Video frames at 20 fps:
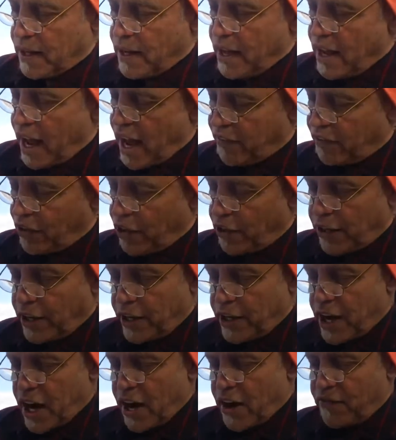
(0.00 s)
Have learned
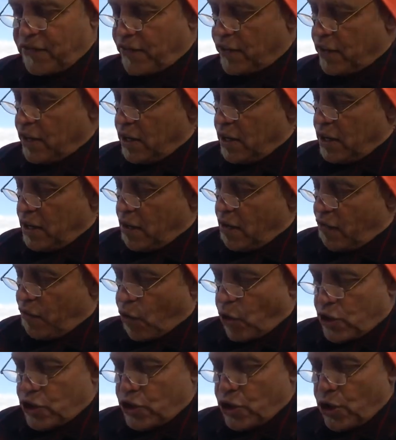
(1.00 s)
enough
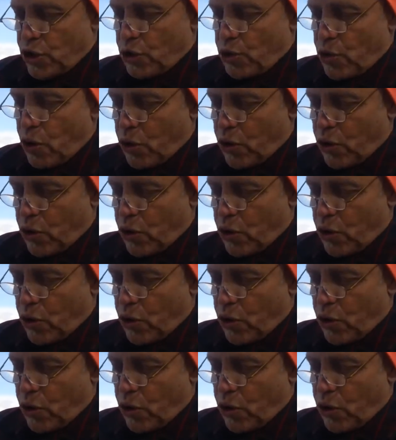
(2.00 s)
for two